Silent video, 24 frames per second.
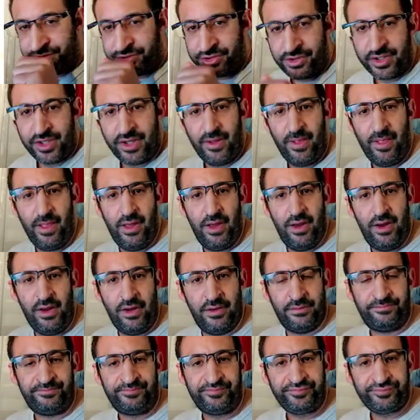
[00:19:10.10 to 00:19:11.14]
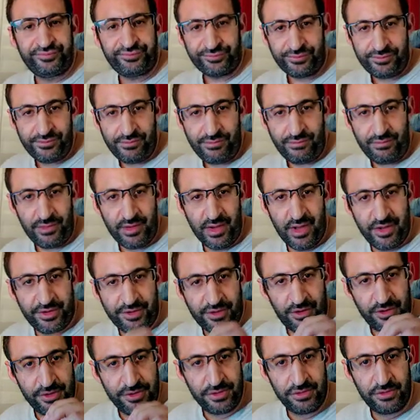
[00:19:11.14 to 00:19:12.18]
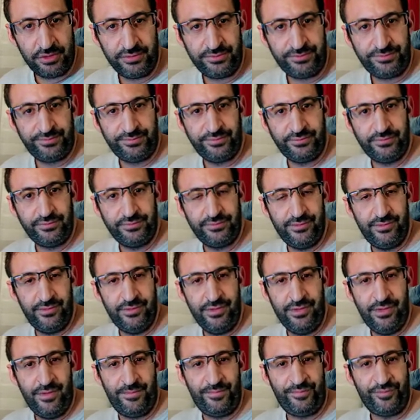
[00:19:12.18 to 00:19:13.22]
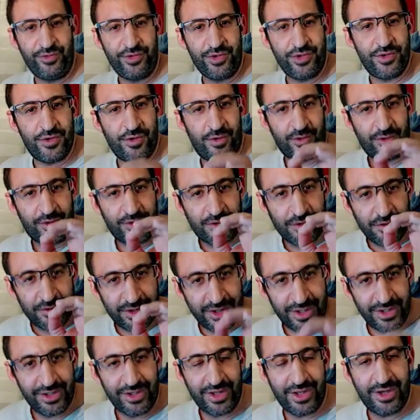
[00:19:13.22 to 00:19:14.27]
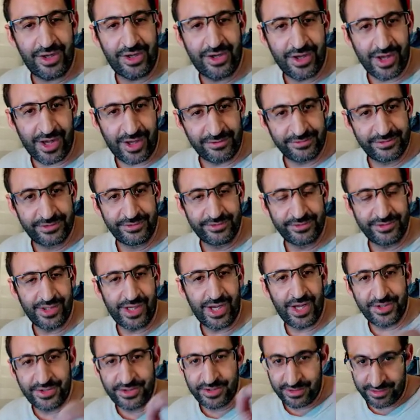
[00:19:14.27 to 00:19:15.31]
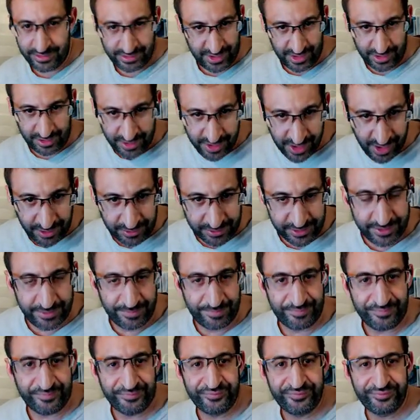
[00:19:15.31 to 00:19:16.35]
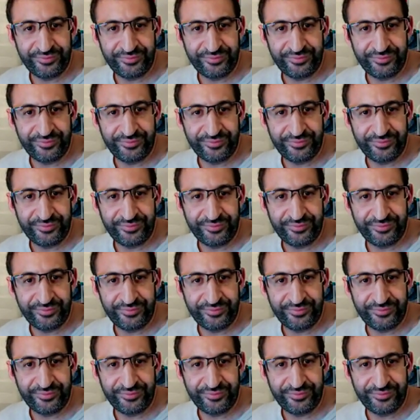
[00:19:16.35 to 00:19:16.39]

Sorry, I told you your Google ads account